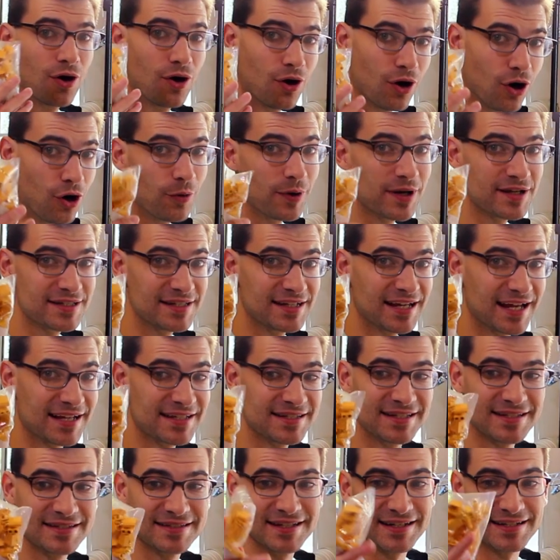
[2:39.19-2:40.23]
Always need
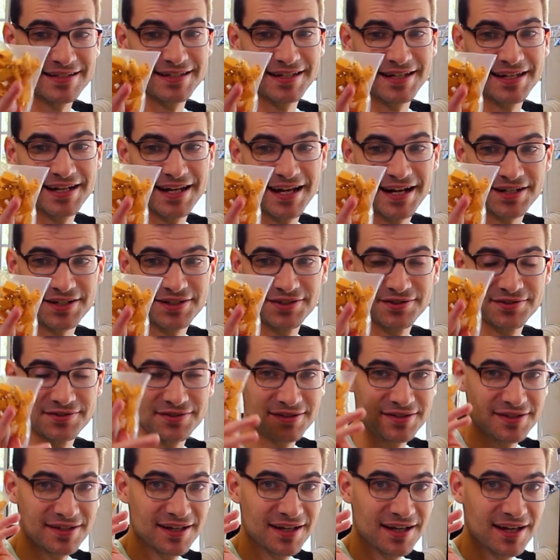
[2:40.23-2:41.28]
XT60
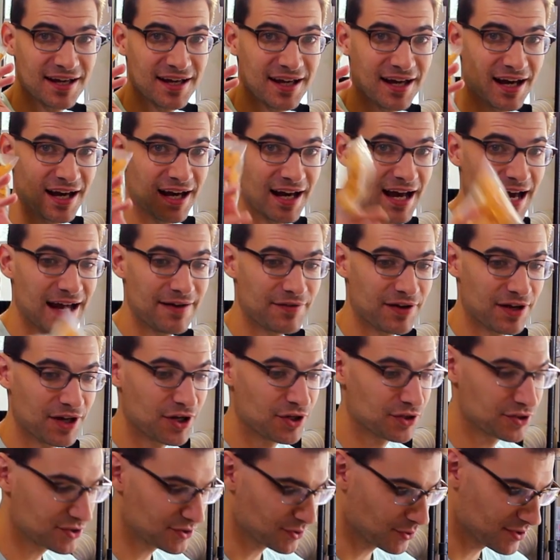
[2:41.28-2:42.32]
connectors. Having a
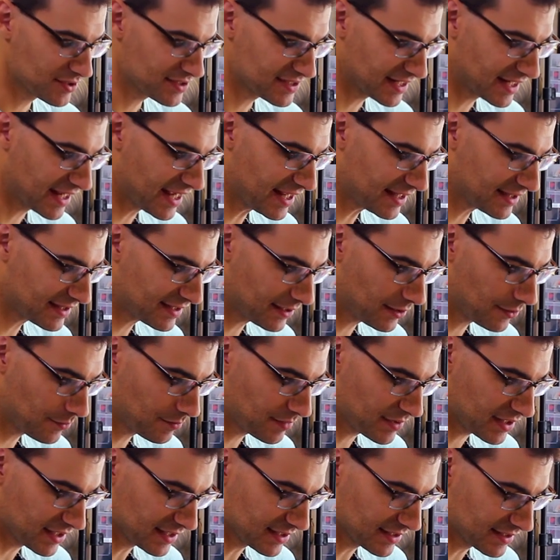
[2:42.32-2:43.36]
good source to get
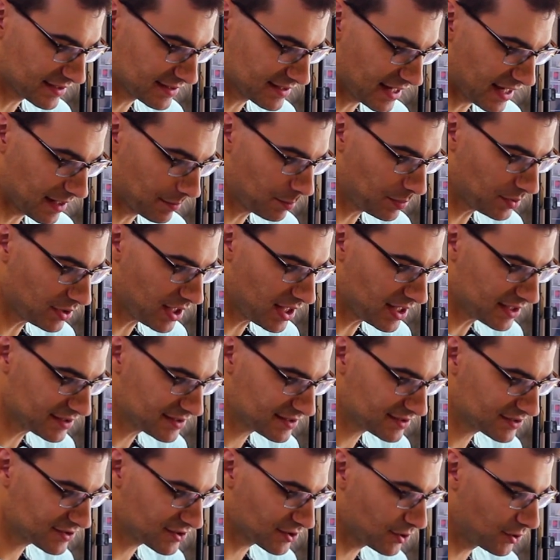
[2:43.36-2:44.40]
them is a
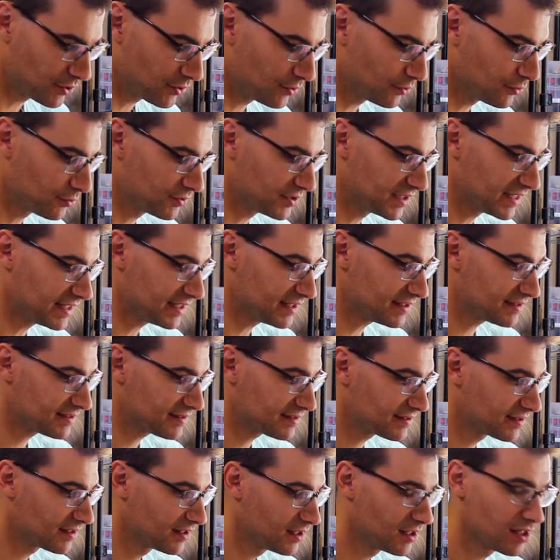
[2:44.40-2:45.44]
plus, so
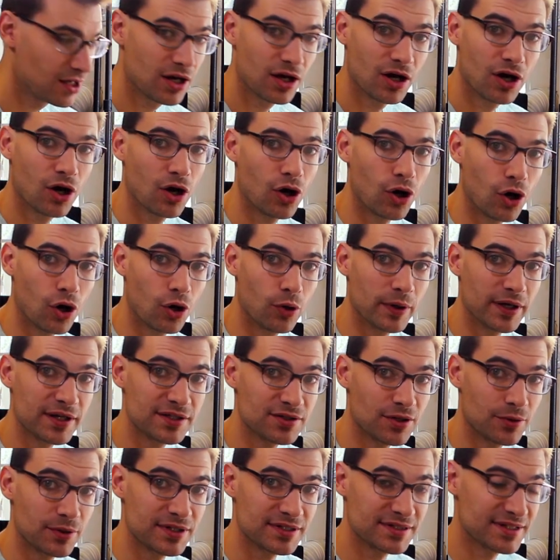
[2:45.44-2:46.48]
these always
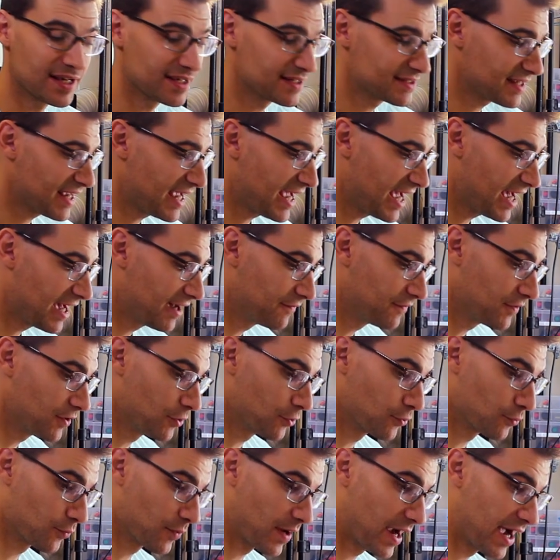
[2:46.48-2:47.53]
nice to have
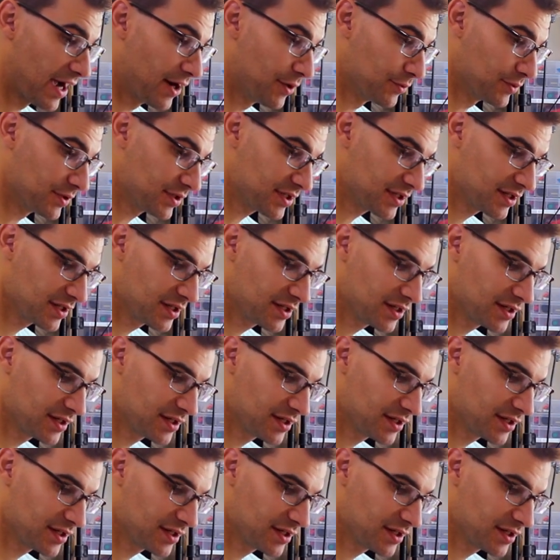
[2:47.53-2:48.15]
around.